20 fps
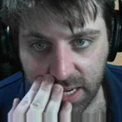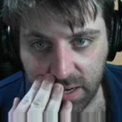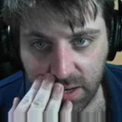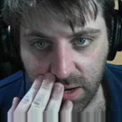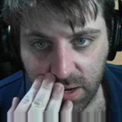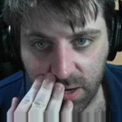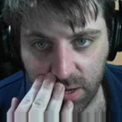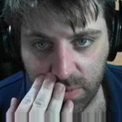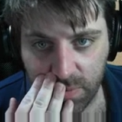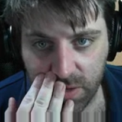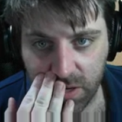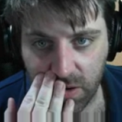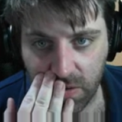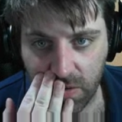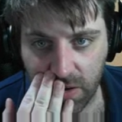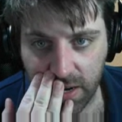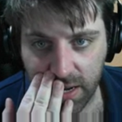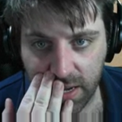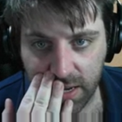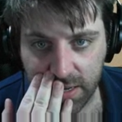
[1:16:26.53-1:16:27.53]
at home
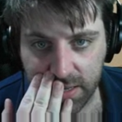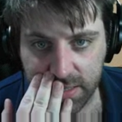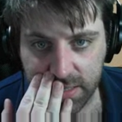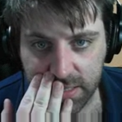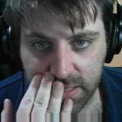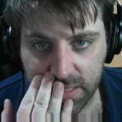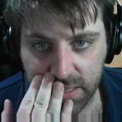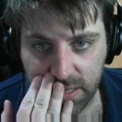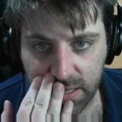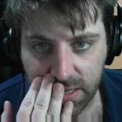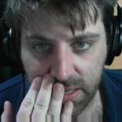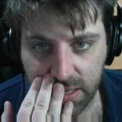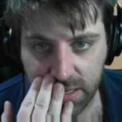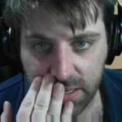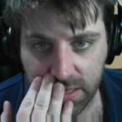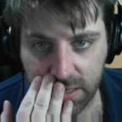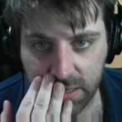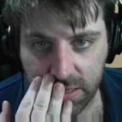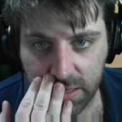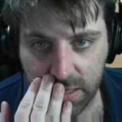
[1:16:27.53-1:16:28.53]
correct
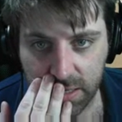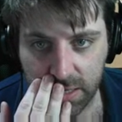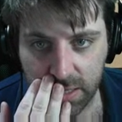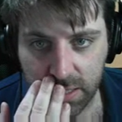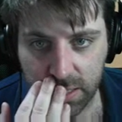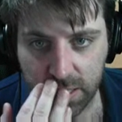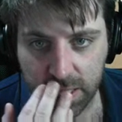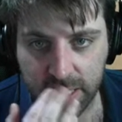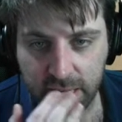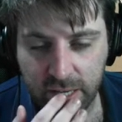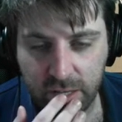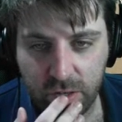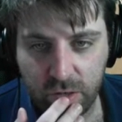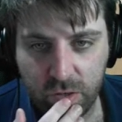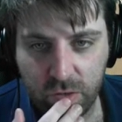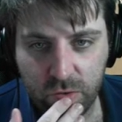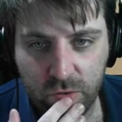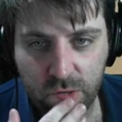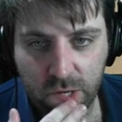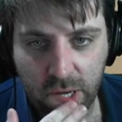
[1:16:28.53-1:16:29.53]
sir can
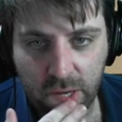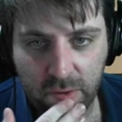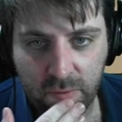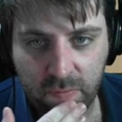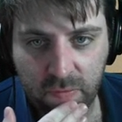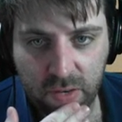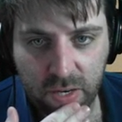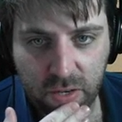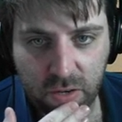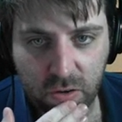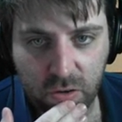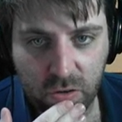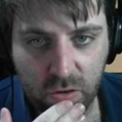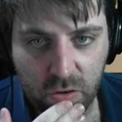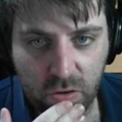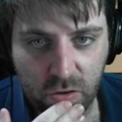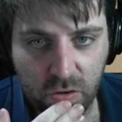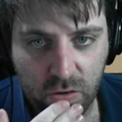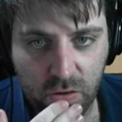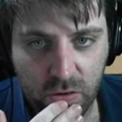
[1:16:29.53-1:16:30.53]
you do a video
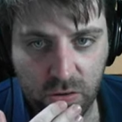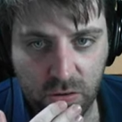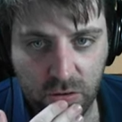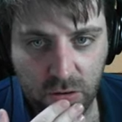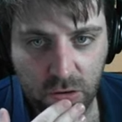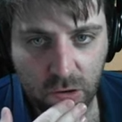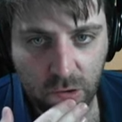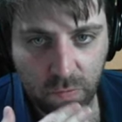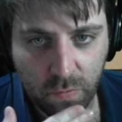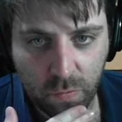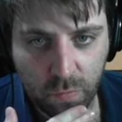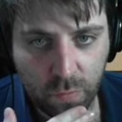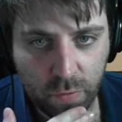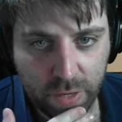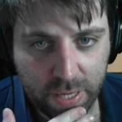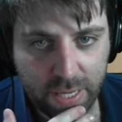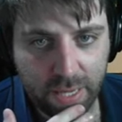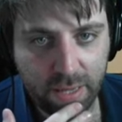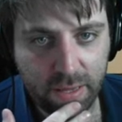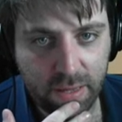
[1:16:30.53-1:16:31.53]
of
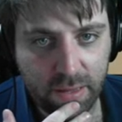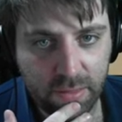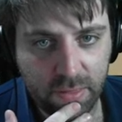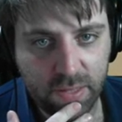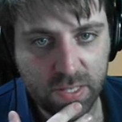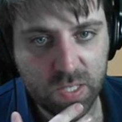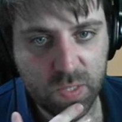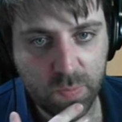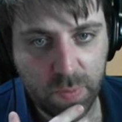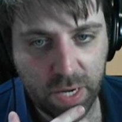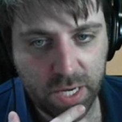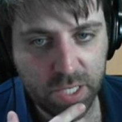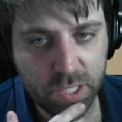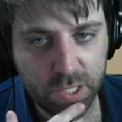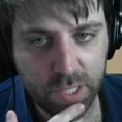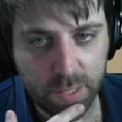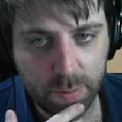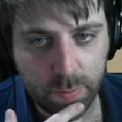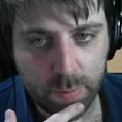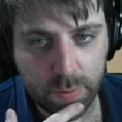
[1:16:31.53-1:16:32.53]
rigging the
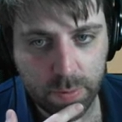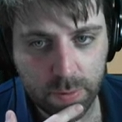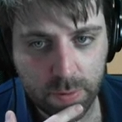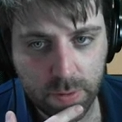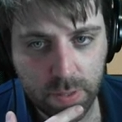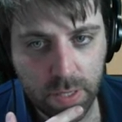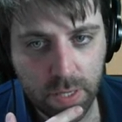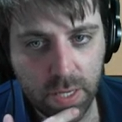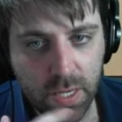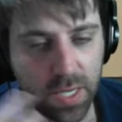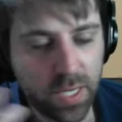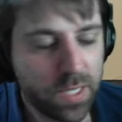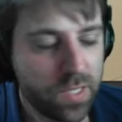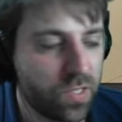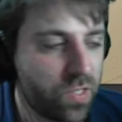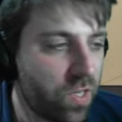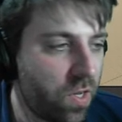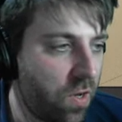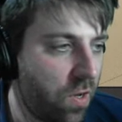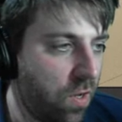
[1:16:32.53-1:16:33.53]
spaceship
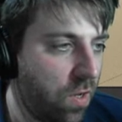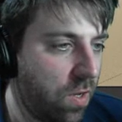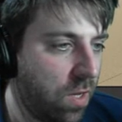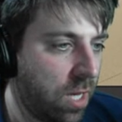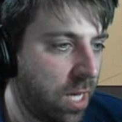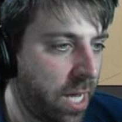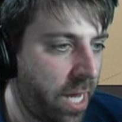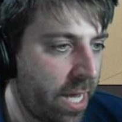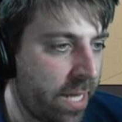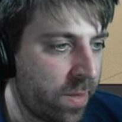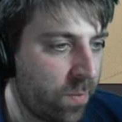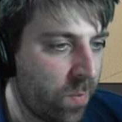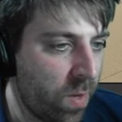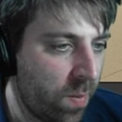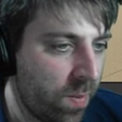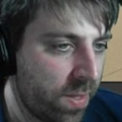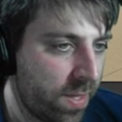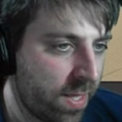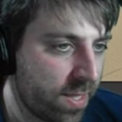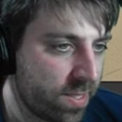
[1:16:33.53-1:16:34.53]
so at the
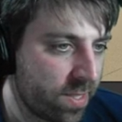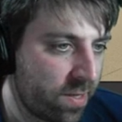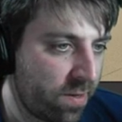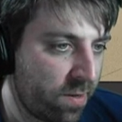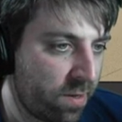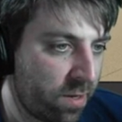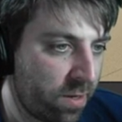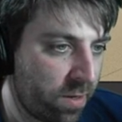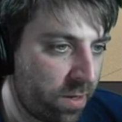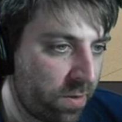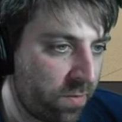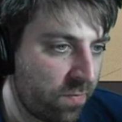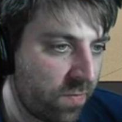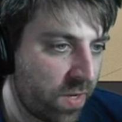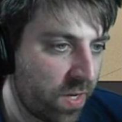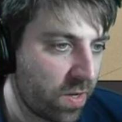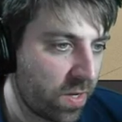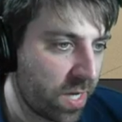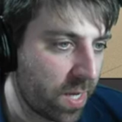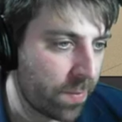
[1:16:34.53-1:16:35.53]
moment there's a
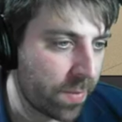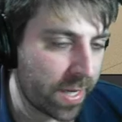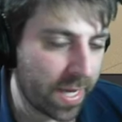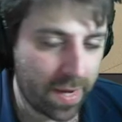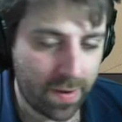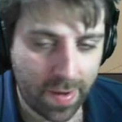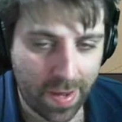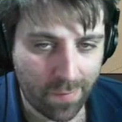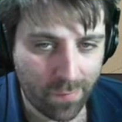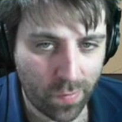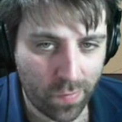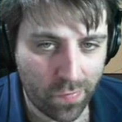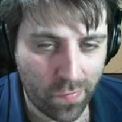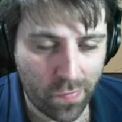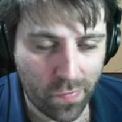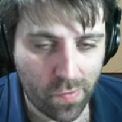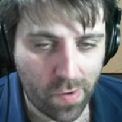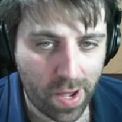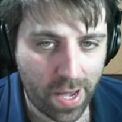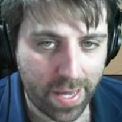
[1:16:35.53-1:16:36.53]
video coming out every
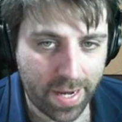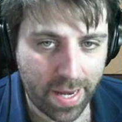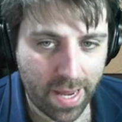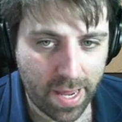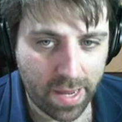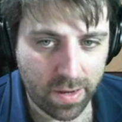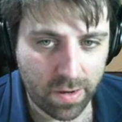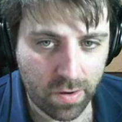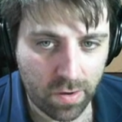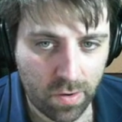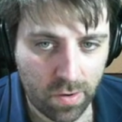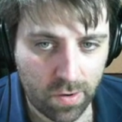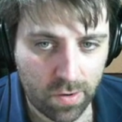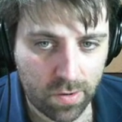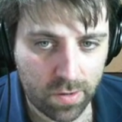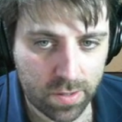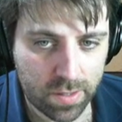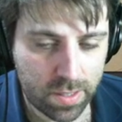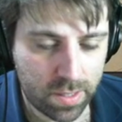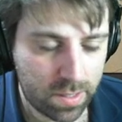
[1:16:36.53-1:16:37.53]
friday
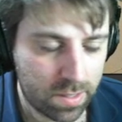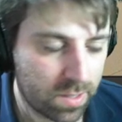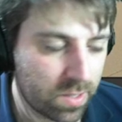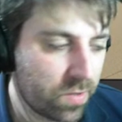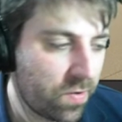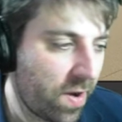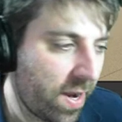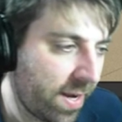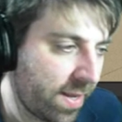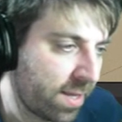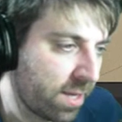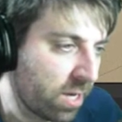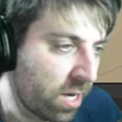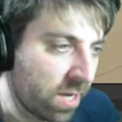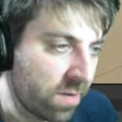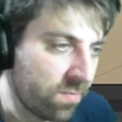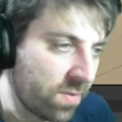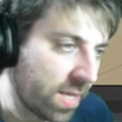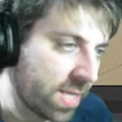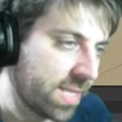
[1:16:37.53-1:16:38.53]
on creating
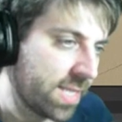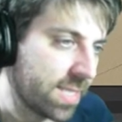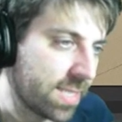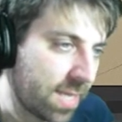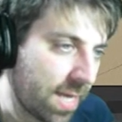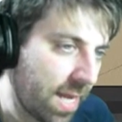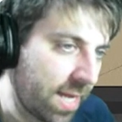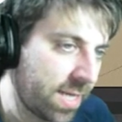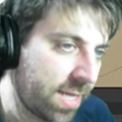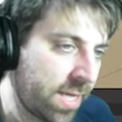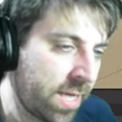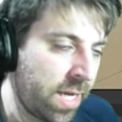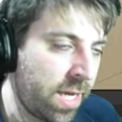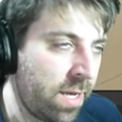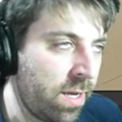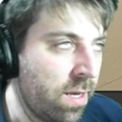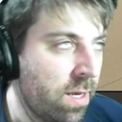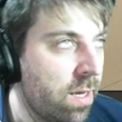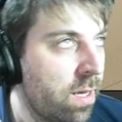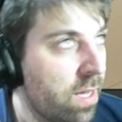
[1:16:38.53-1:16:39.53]
kind of like this landing
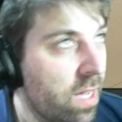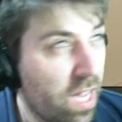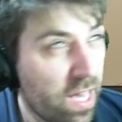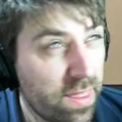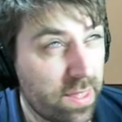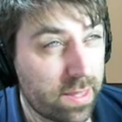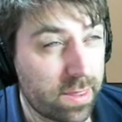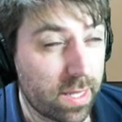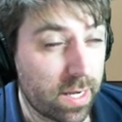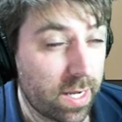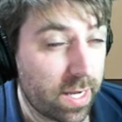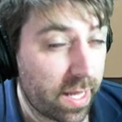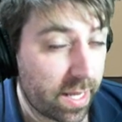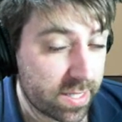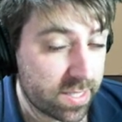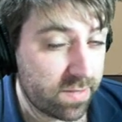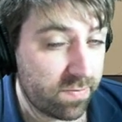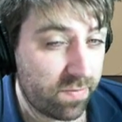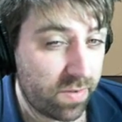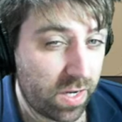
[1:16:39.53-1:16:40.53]
gear i think the
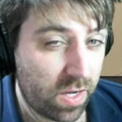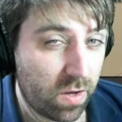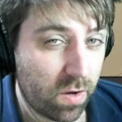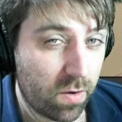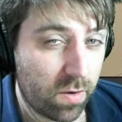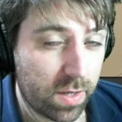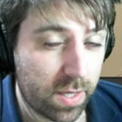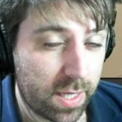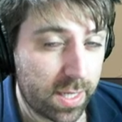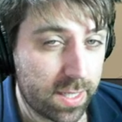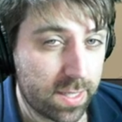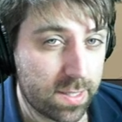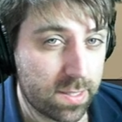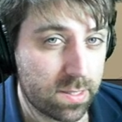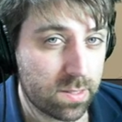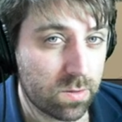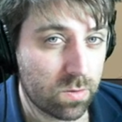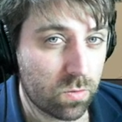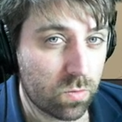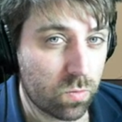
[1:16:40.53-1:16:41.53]
next video
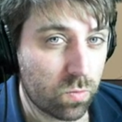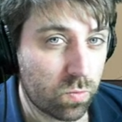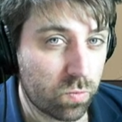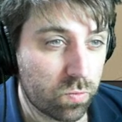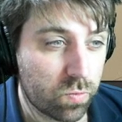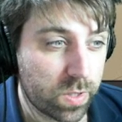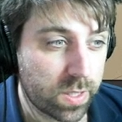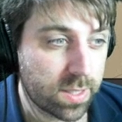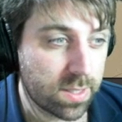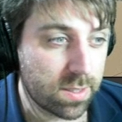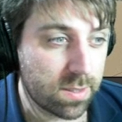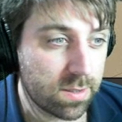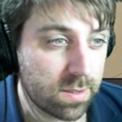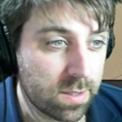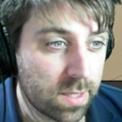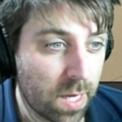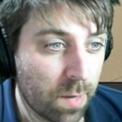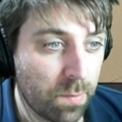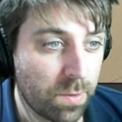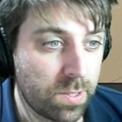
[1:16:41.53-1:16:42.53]
is rigging
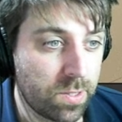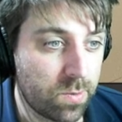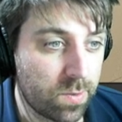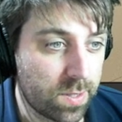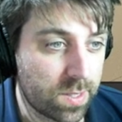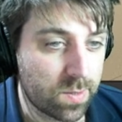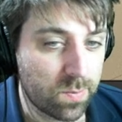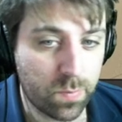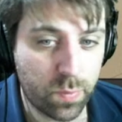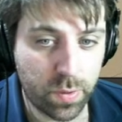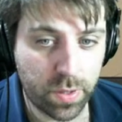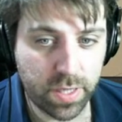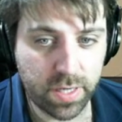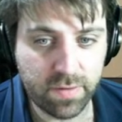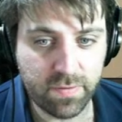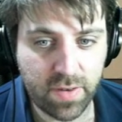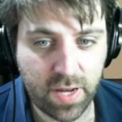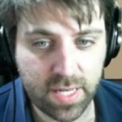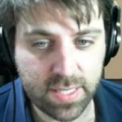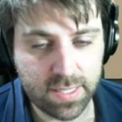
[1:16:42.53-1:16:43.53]
and we're doing some pretty
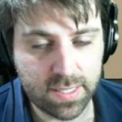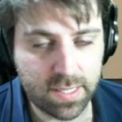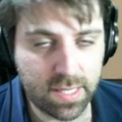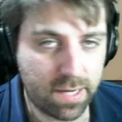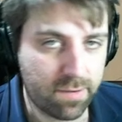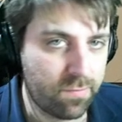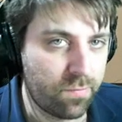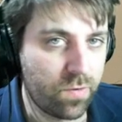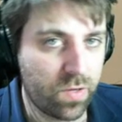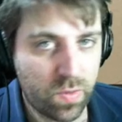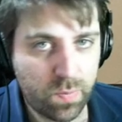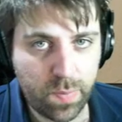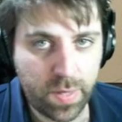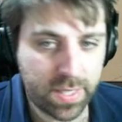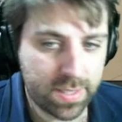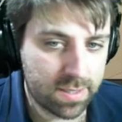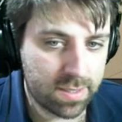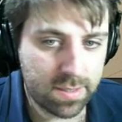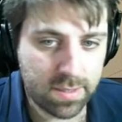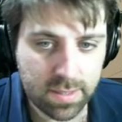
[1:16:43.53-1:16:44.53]
advanced stuff with
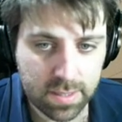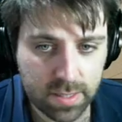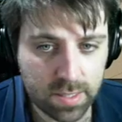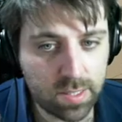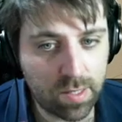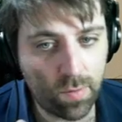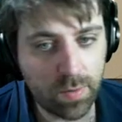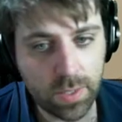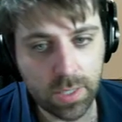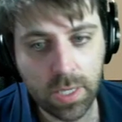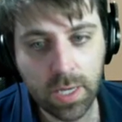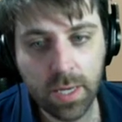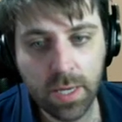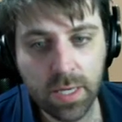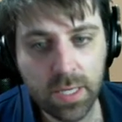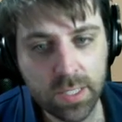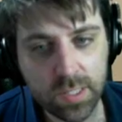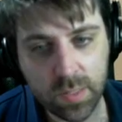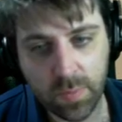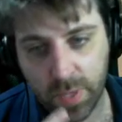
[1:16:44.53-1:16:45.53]
pistons and so on
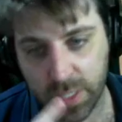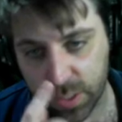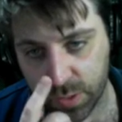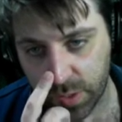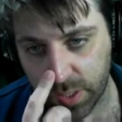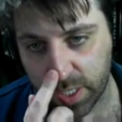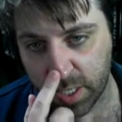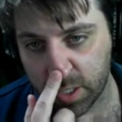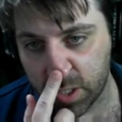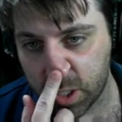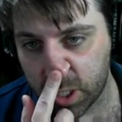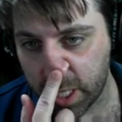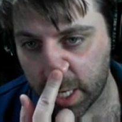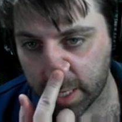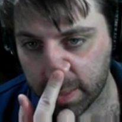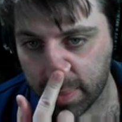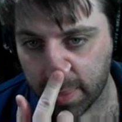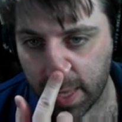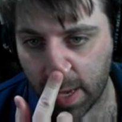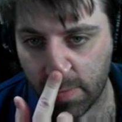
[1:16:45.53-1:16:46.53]
so make sure you go
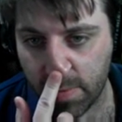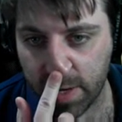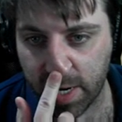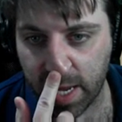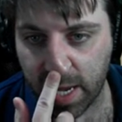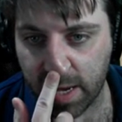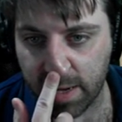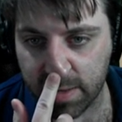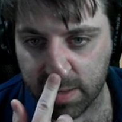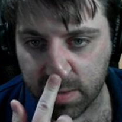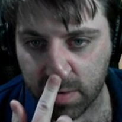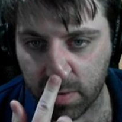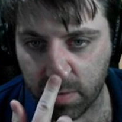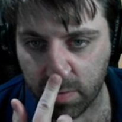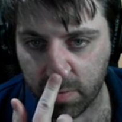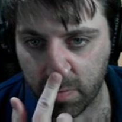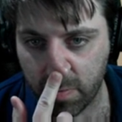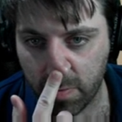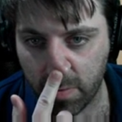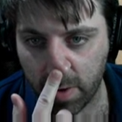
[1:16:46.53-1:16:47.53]
check that one out
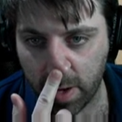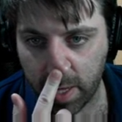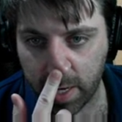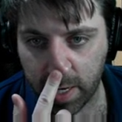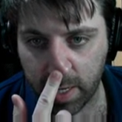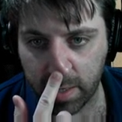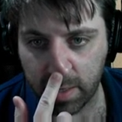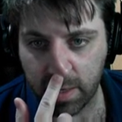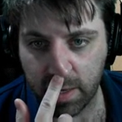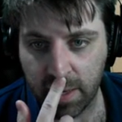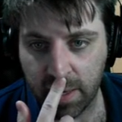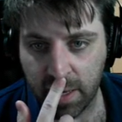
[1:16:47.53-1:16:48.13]
on friday